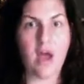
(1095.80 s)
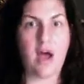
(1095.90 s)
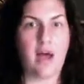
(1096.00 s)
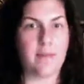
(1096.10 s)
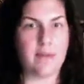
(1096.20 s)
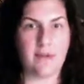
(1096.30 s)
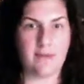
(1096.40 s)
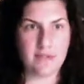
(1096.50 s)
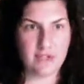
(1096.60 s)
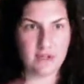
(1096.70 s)
Even
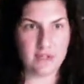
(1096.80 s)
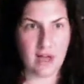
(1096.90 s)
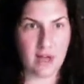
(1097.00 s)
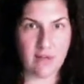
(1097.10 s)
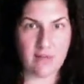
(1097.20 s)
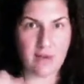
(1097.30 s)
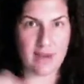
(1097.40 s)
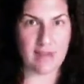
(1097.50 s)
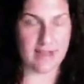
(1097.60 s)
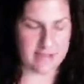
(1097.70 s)
if it's yourself,
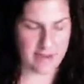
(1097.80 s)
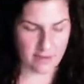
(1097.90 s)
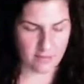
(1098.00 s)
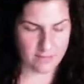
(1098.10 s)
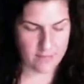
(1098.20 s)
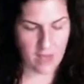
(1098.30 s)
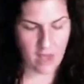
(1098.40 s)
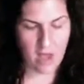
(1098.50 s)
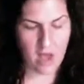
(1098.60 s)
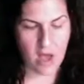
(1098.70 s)
write that down.
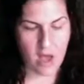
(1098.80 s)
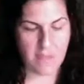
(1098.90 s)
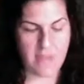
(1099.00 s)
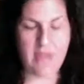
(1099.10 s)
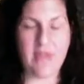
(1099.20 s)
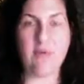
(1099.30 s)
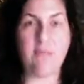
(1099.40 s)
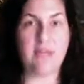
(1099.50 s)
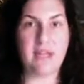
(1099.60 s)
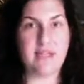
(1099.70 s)
And then
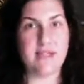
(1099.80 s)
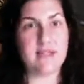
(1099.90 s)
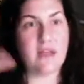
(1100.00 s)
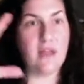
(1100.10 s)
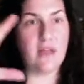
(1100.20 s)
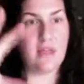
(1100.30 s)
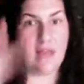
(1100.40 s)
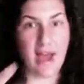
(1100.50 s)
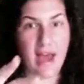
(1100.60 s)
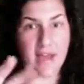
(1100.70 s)
replace
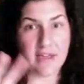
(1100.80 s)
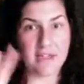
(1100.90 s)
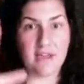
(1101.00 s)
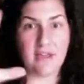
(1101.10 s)
that